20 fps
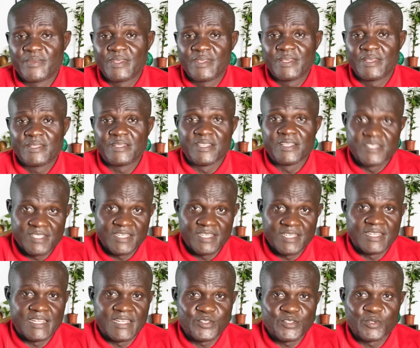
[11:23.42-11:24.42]
incident
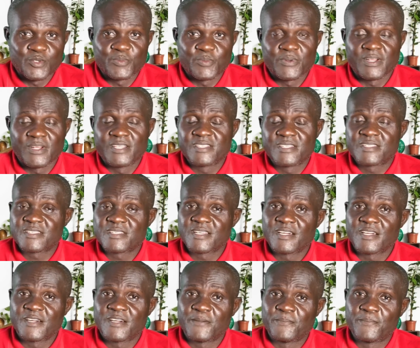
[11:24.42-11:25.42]
that took place.
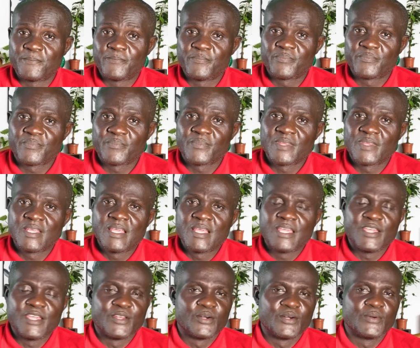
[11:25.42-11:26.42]
You
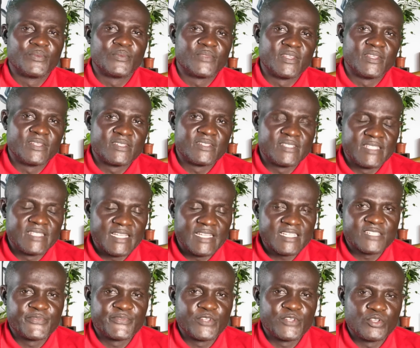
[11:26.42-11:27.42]
know, the next
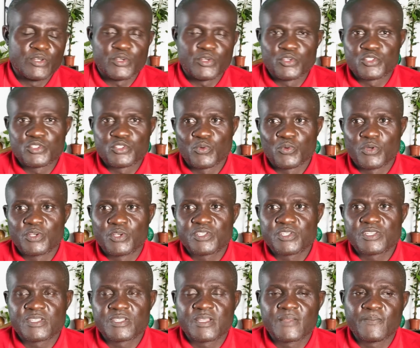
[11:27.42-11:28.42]
video you're going to watch,
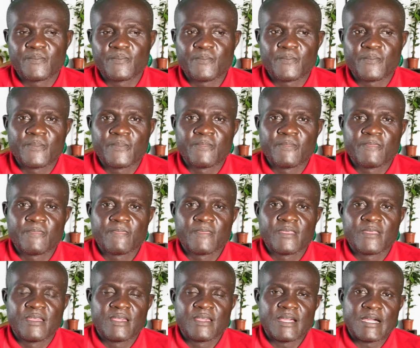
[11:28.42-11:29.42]

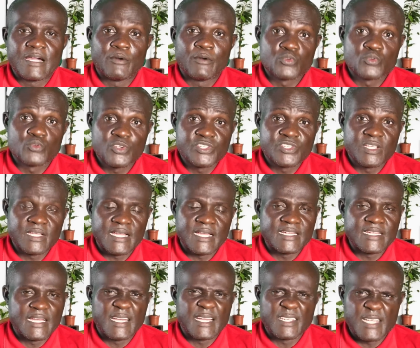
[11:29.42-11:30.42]
I was watching,
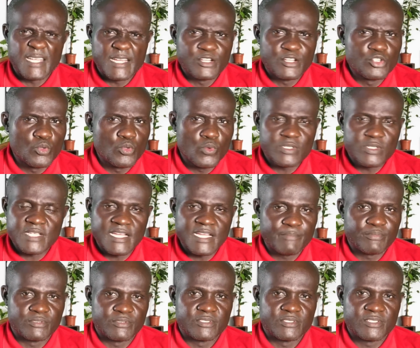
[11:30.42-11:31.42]
I don't know what
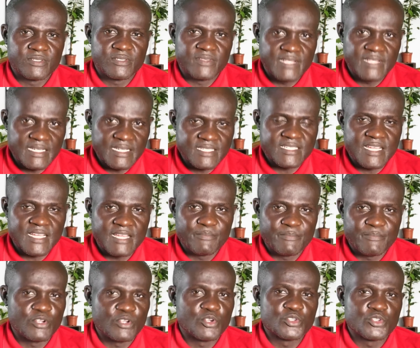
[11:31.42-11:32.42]
happened that time, but you're
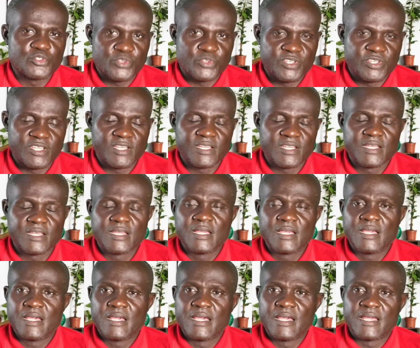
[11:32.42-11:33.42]
going to hear.
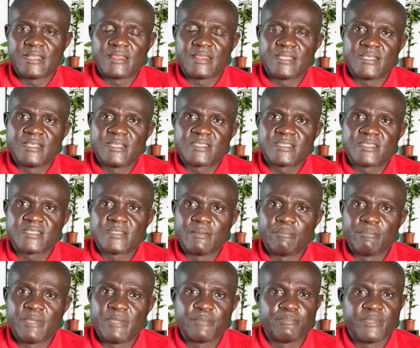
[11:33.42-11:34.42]
And this
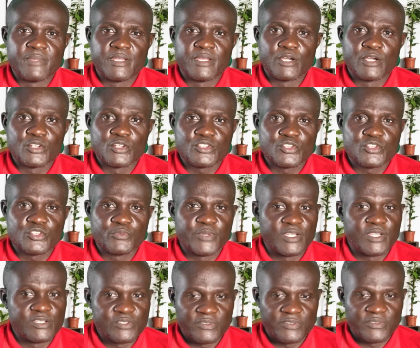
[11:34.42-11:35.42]
made me also begin
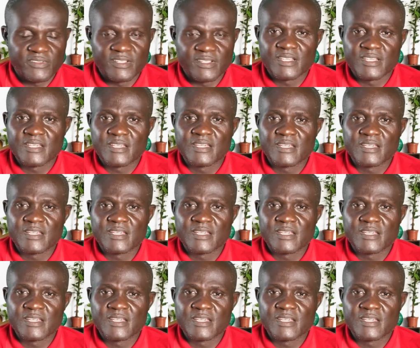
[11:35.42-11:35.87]
to think,